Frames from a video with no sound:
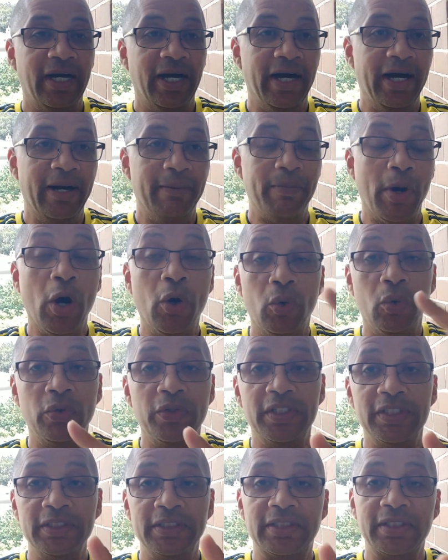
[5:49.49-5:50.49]

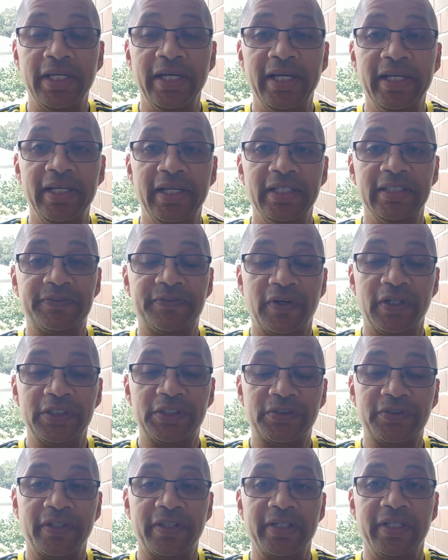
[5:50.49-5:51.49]
As far as
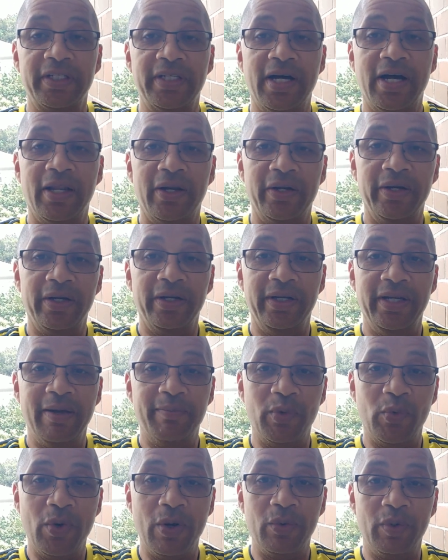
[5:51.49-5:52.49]
strength of the dollar,
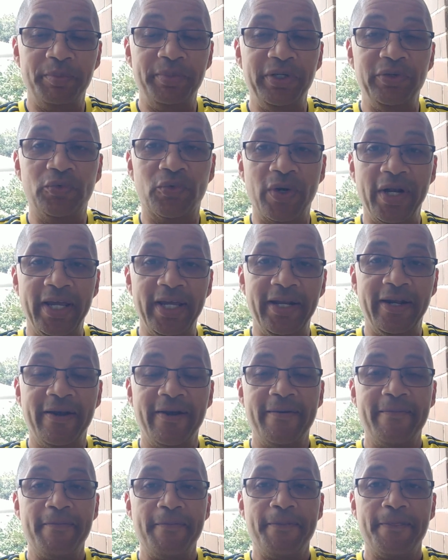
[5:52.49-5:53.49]
number one would be rent,
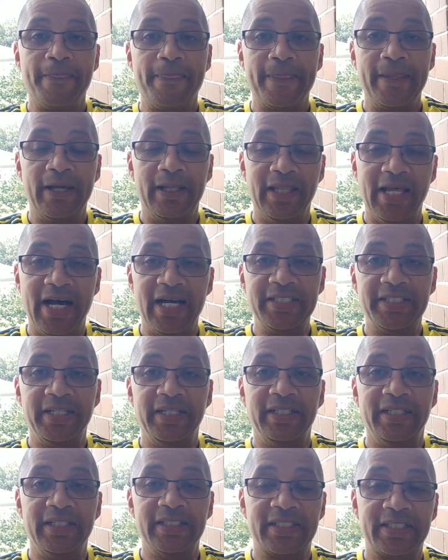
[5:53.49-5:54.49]

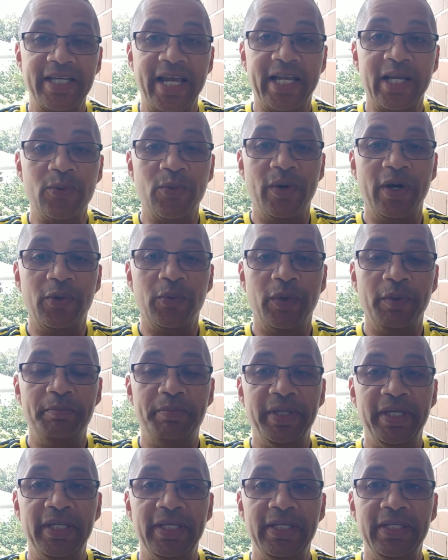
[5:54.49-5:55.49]
lodging. The second one would
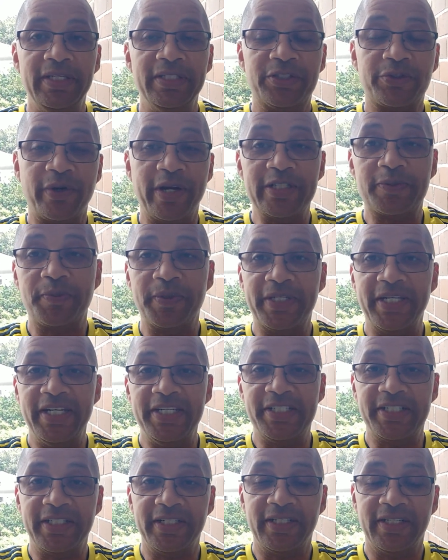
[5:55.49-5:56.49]
be
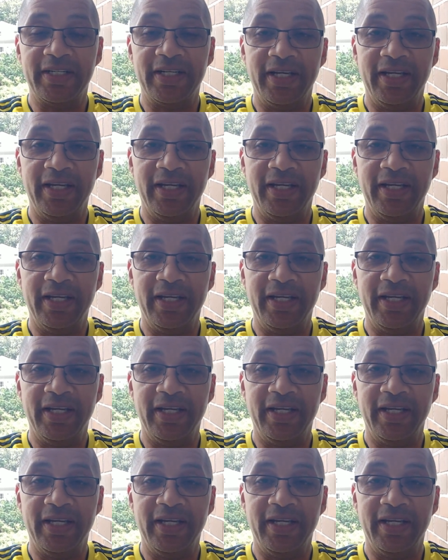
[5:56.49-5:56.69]
transportation.